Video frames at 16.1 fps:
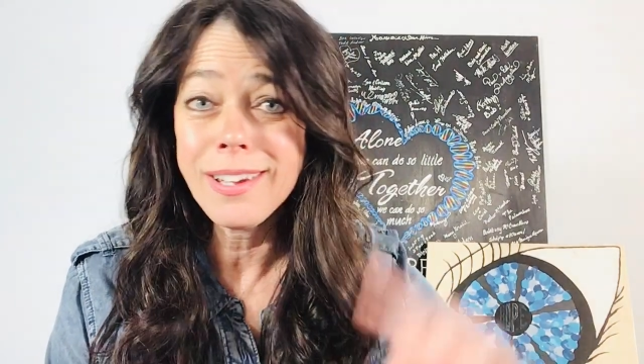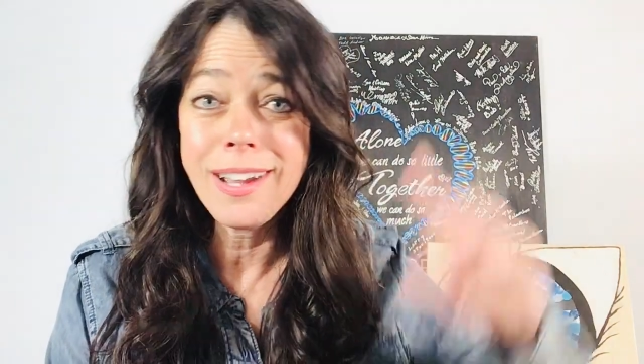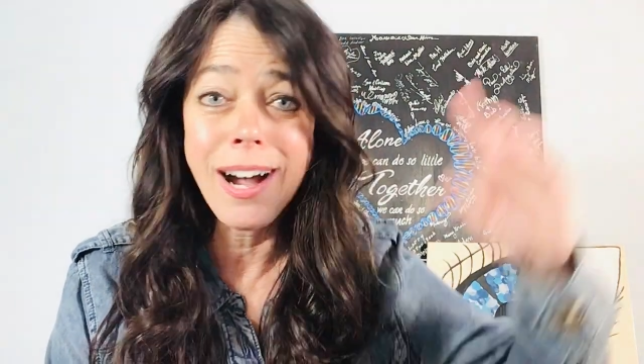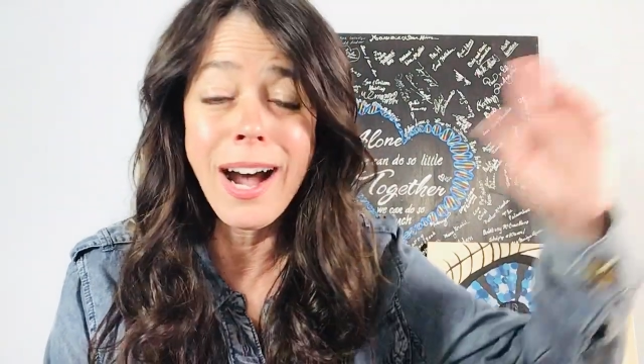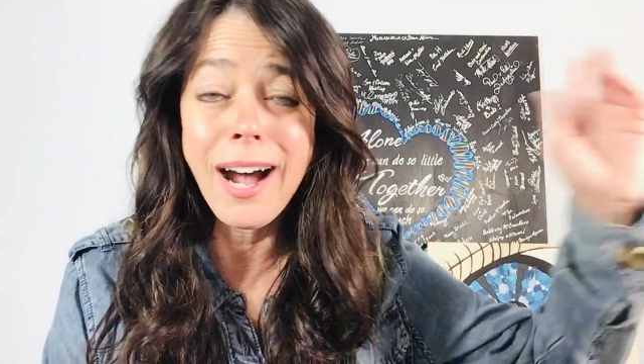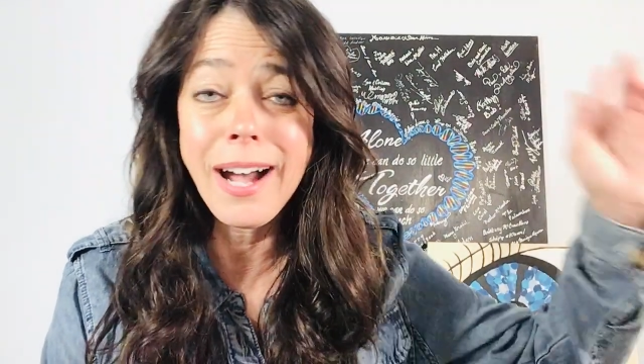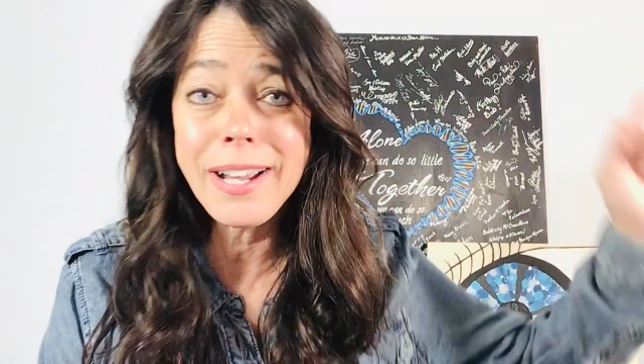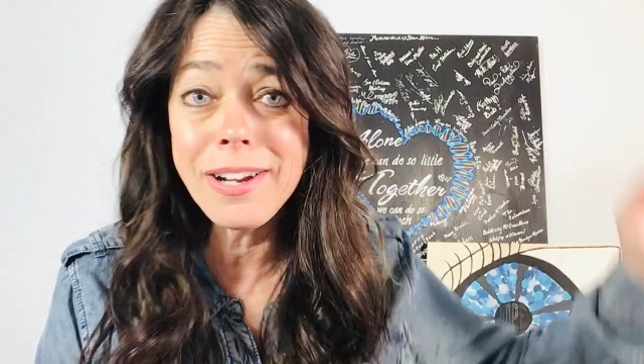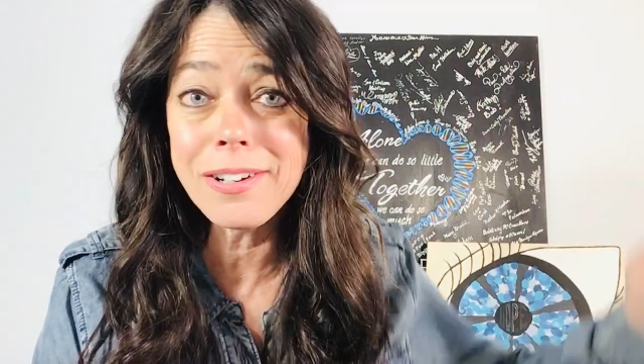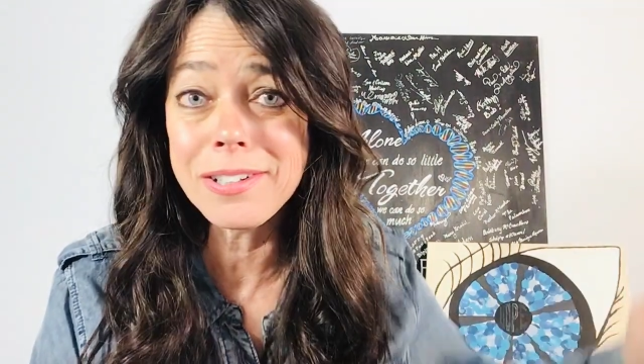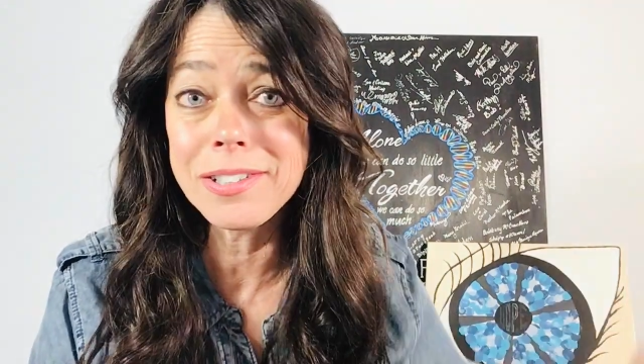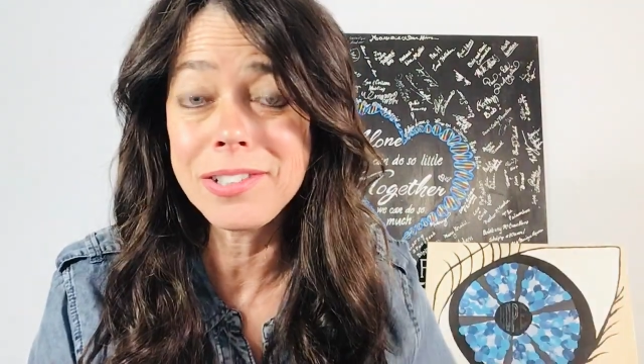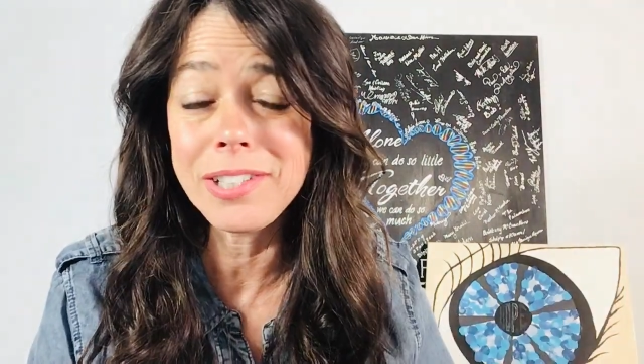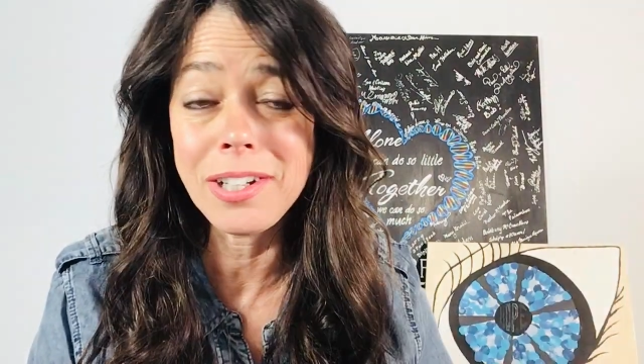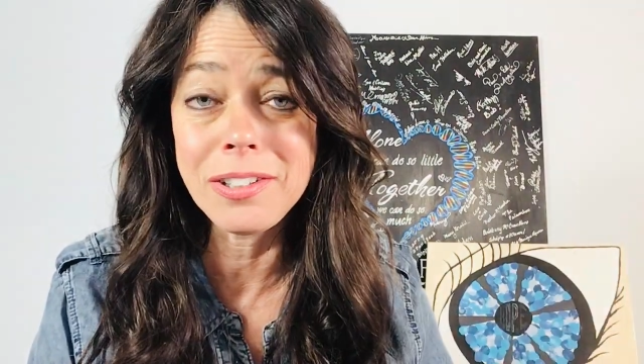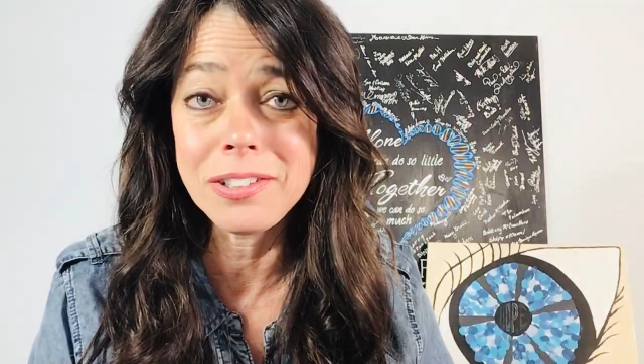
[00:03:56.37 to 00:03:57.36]
higher
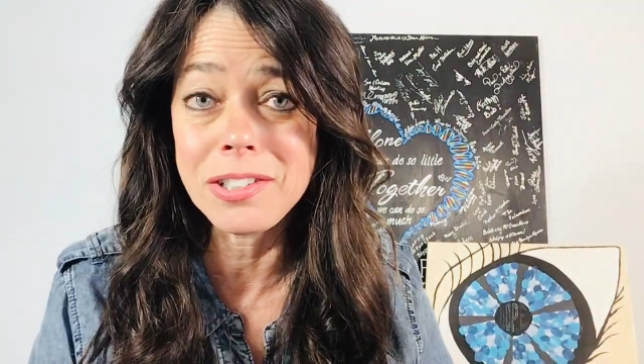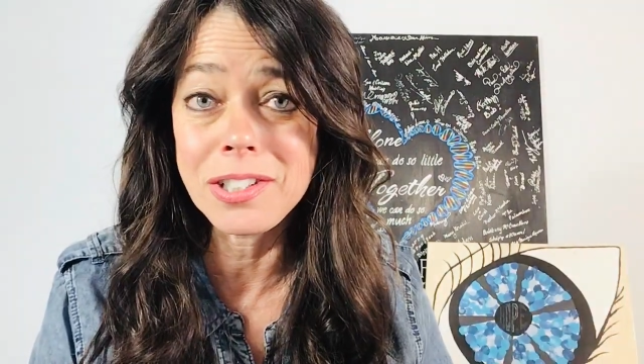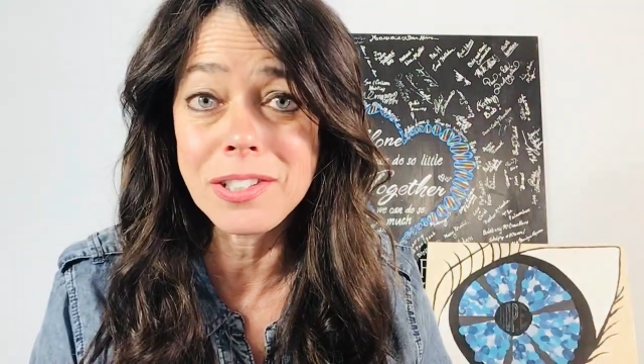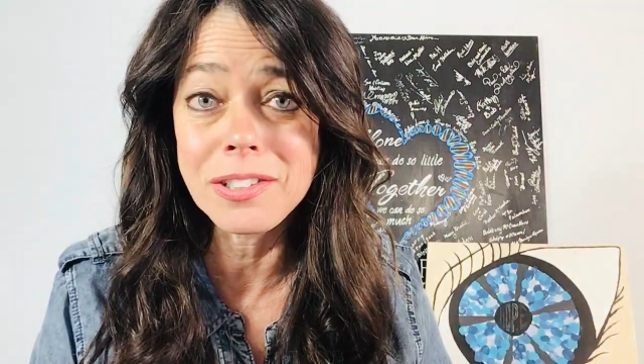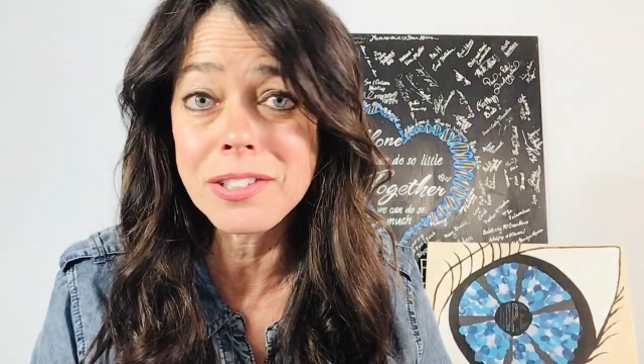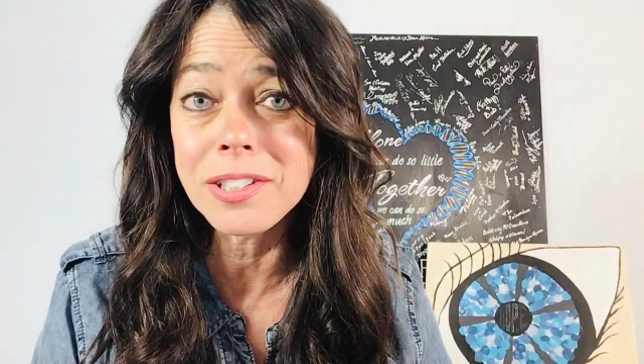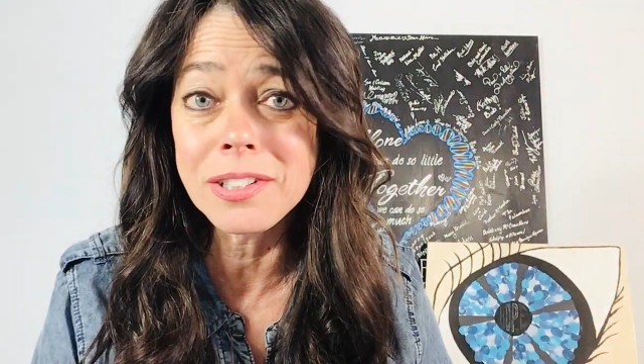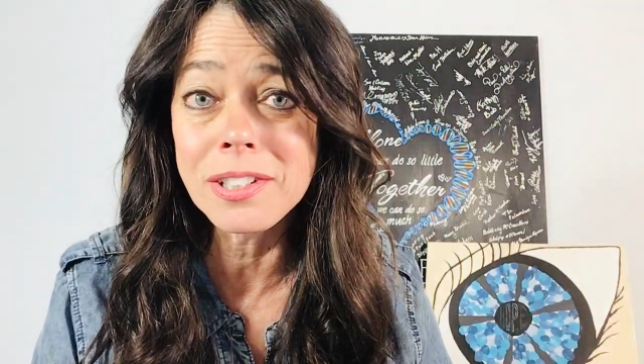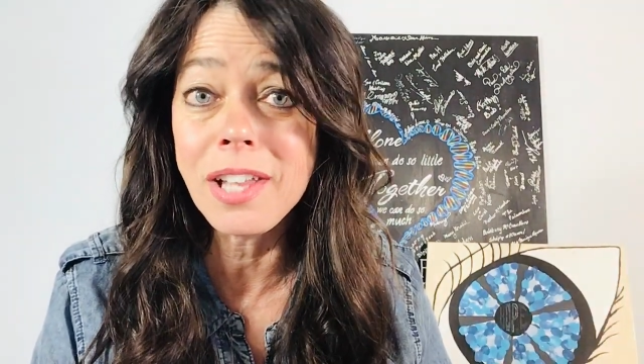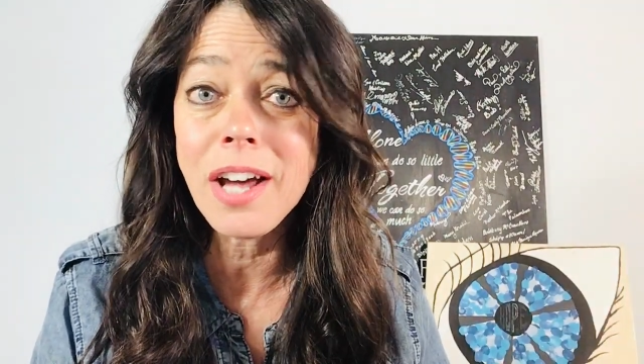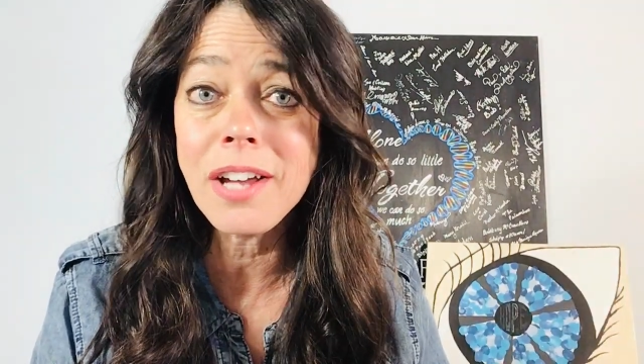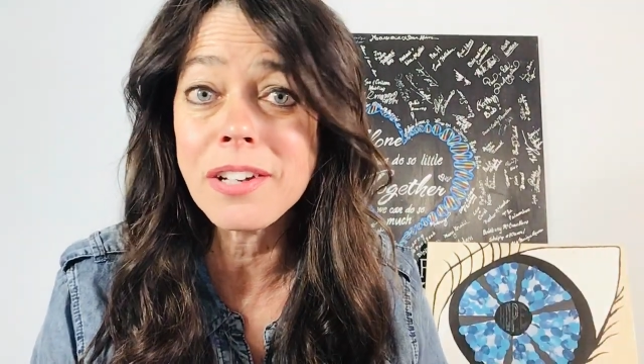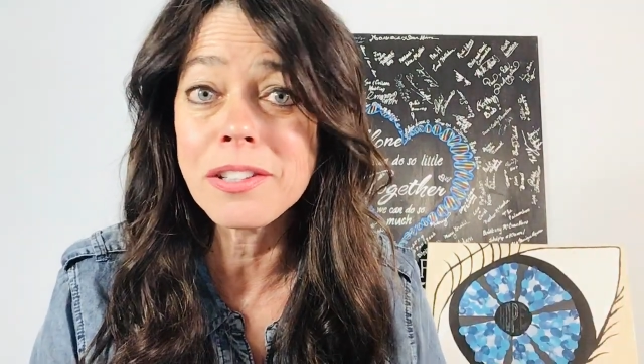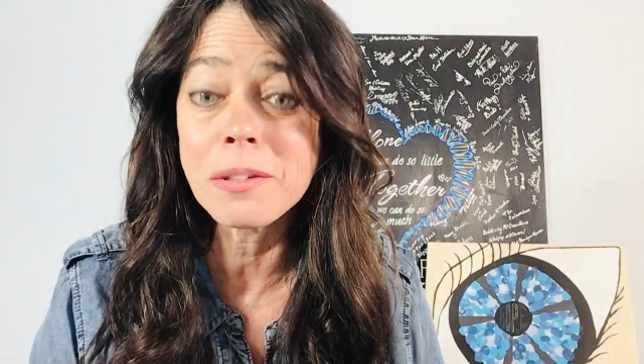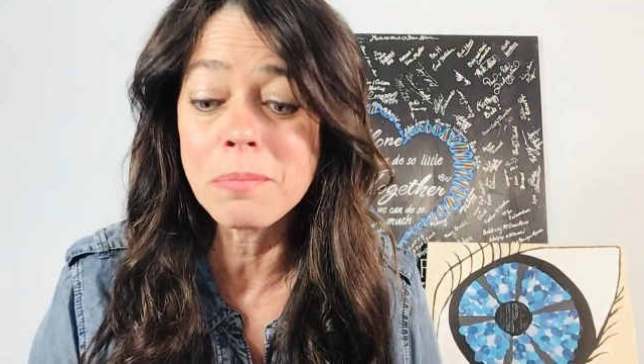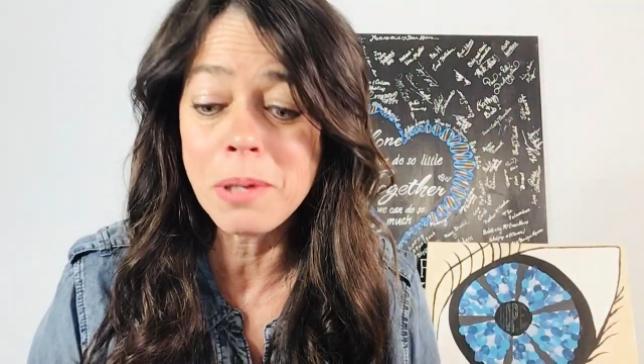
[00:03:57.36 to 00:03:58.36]
intelligence than a lot of the